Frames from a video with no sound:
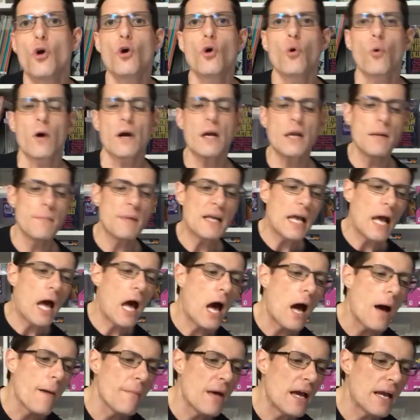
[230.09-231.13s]
who are going to be
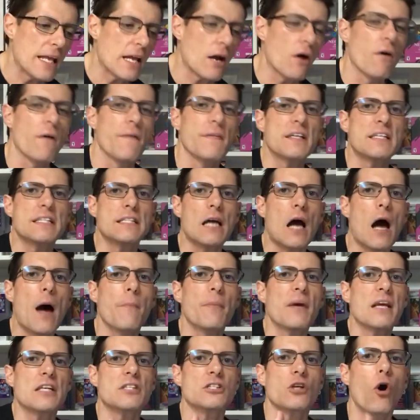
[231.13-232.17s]
commenting on this
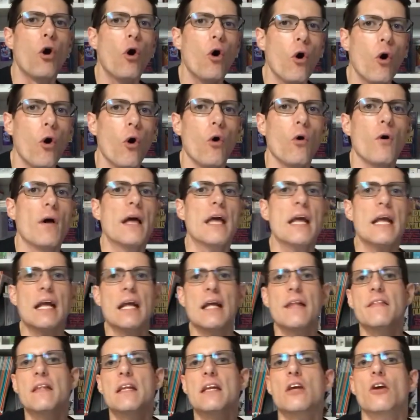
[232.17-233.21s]
topic as a whole
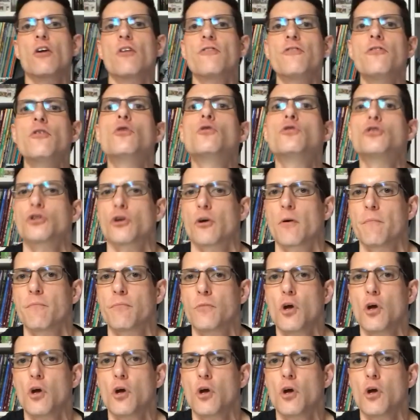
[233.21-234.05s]
in the near future.